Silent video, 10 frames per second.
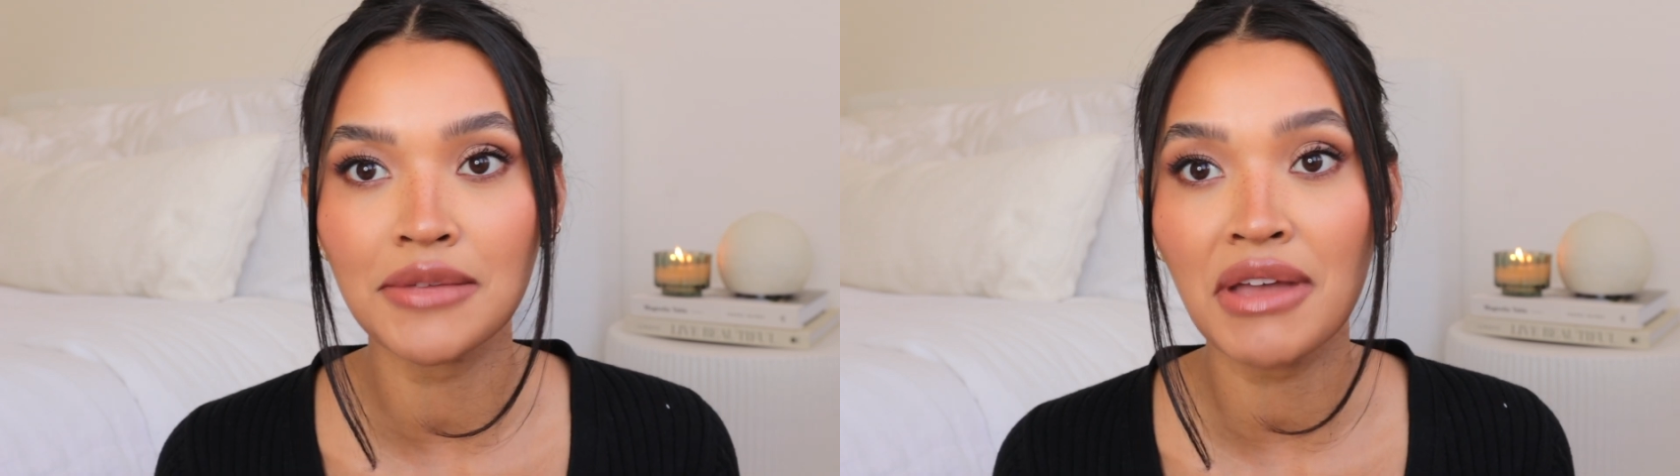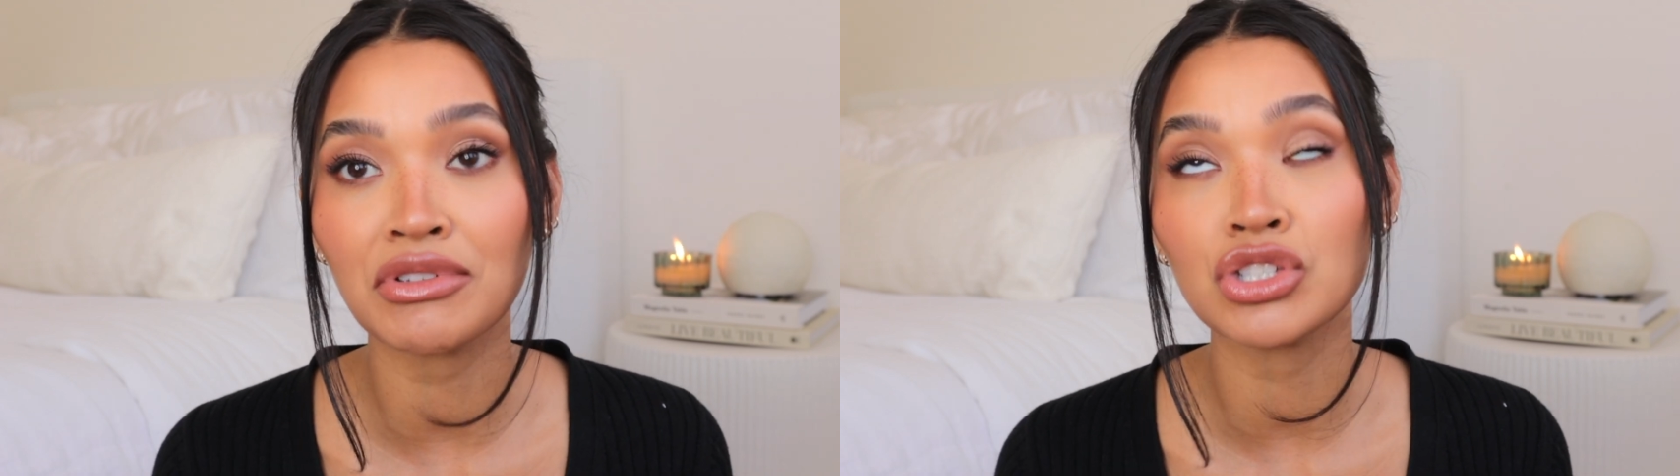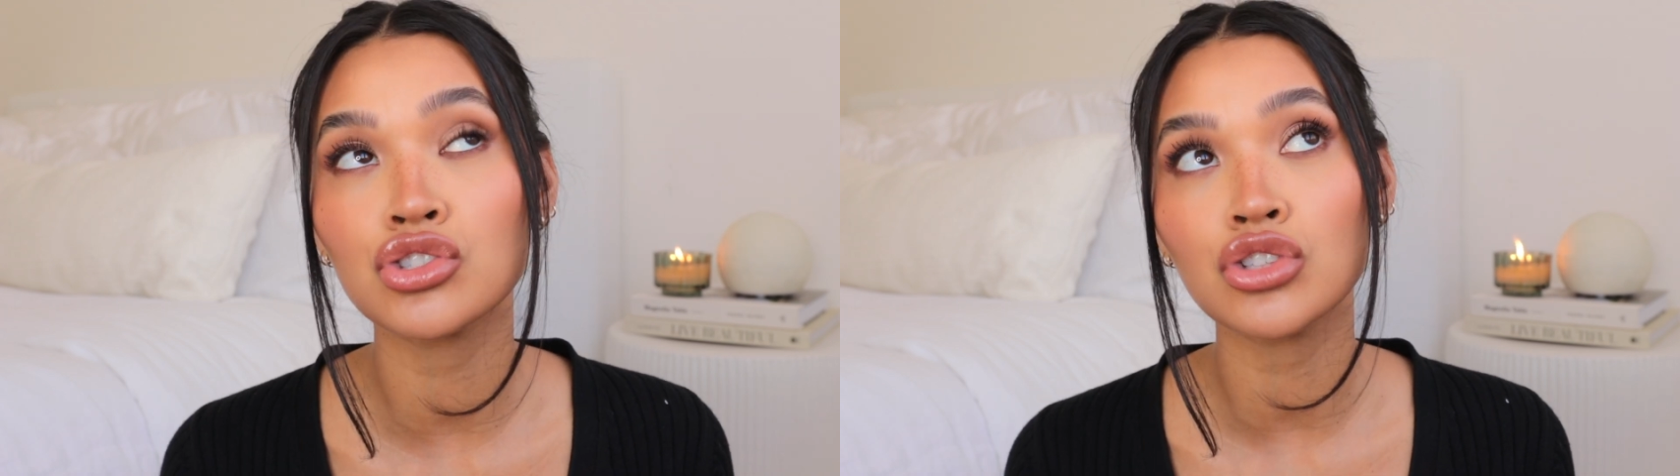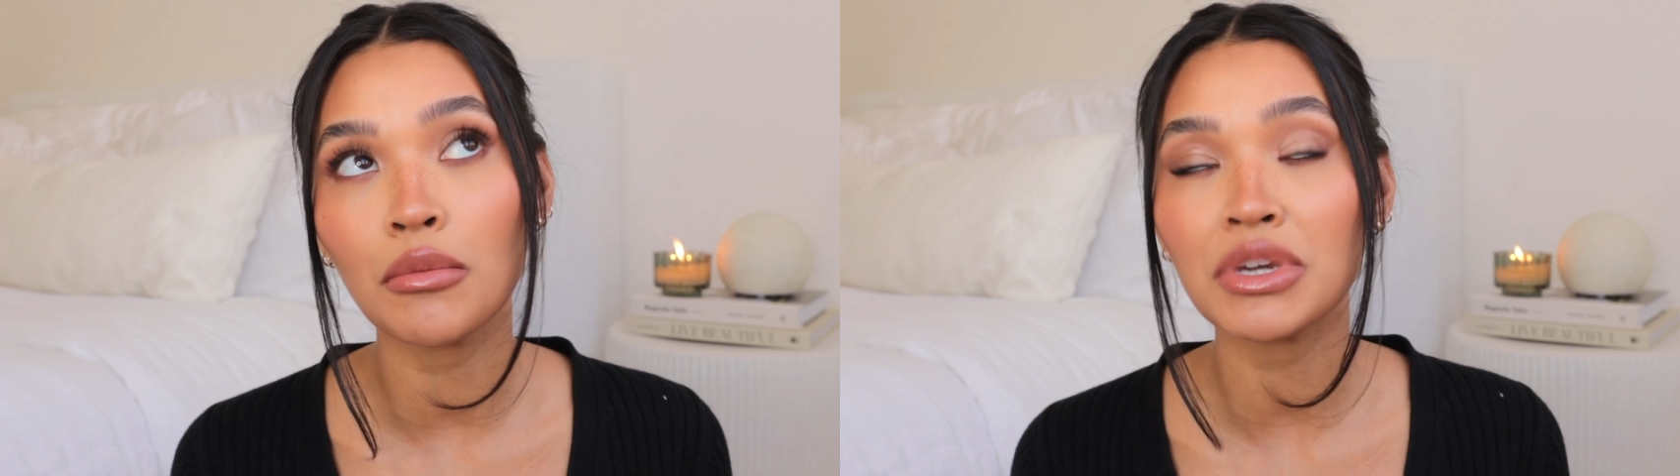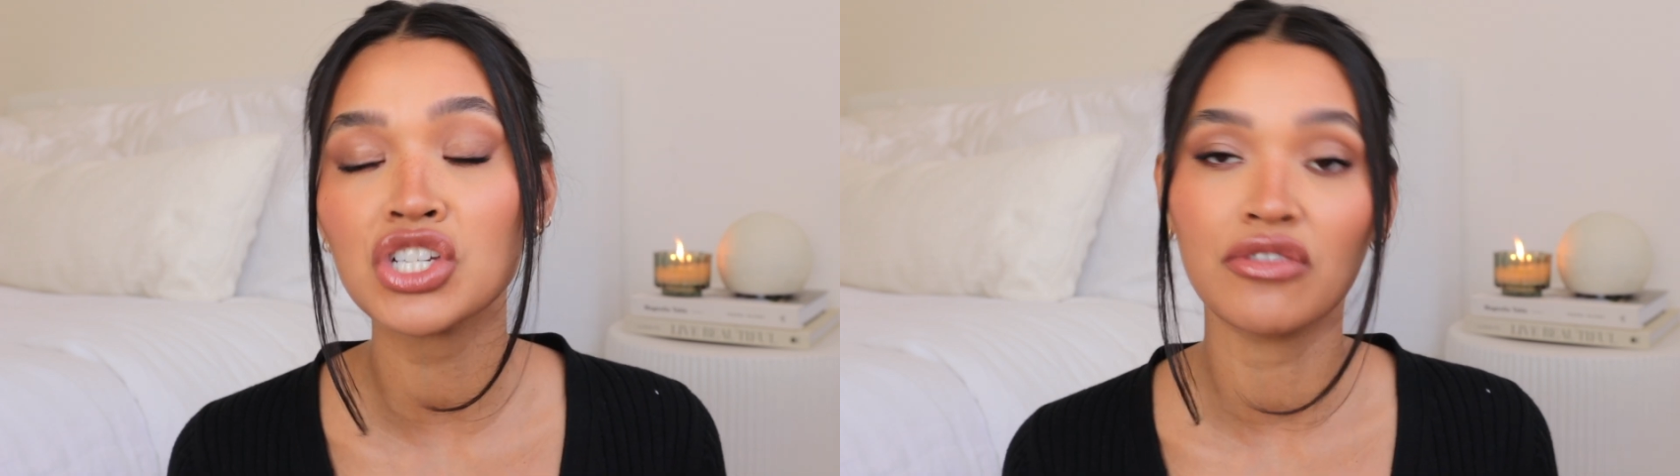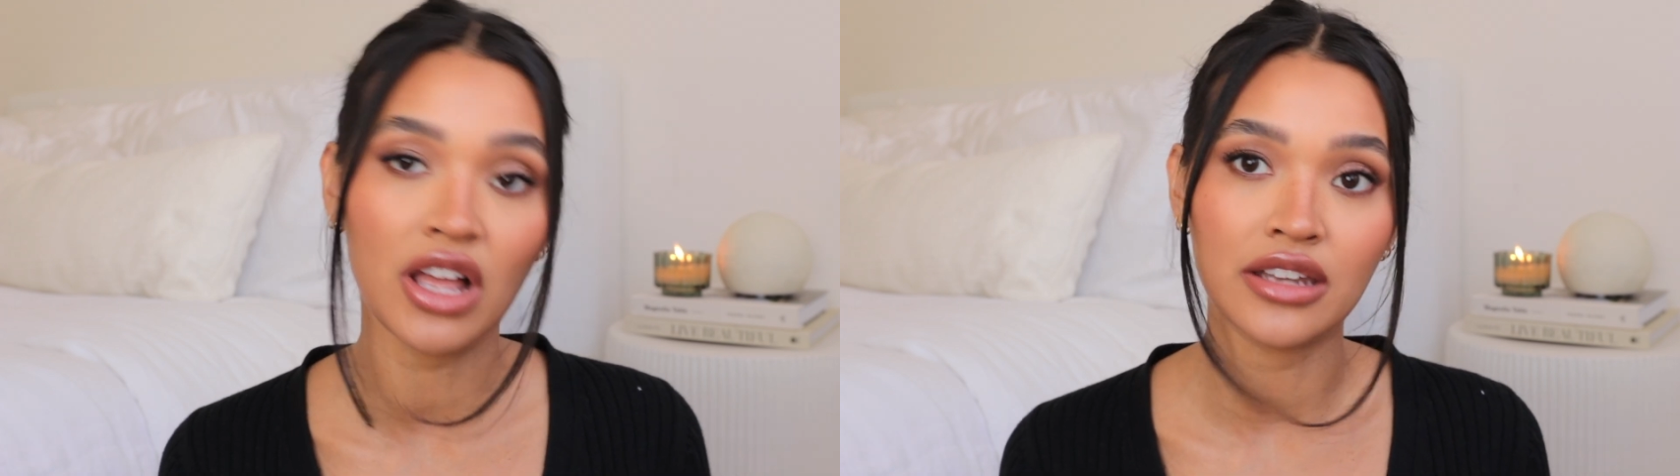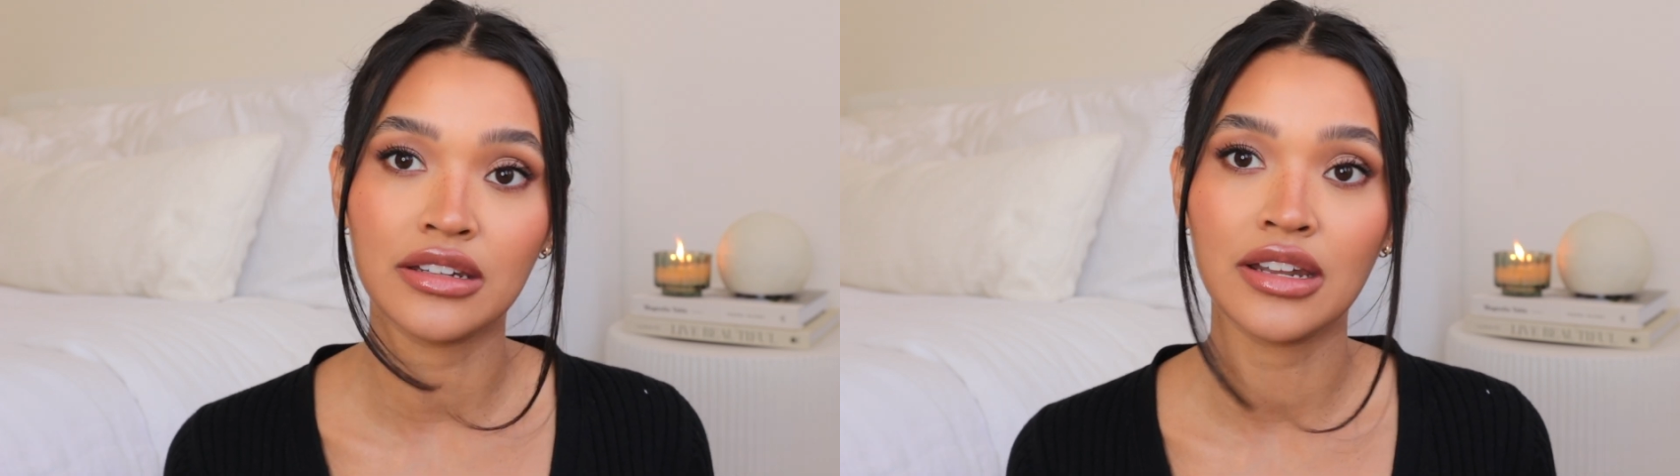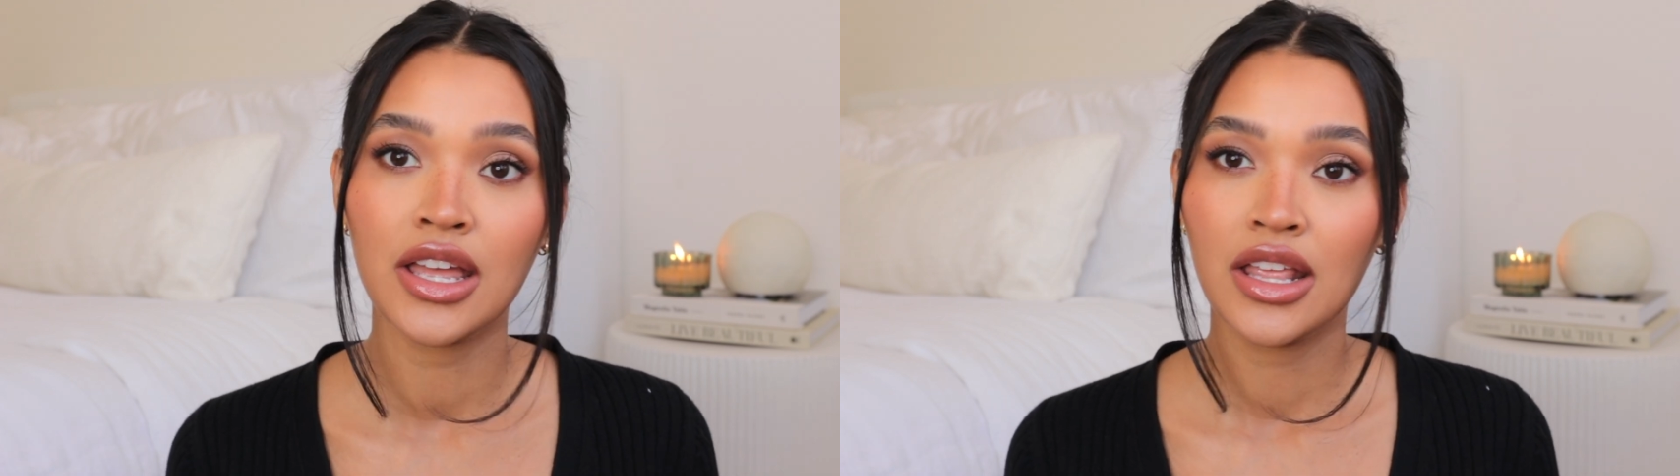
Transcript: I'm having so much fun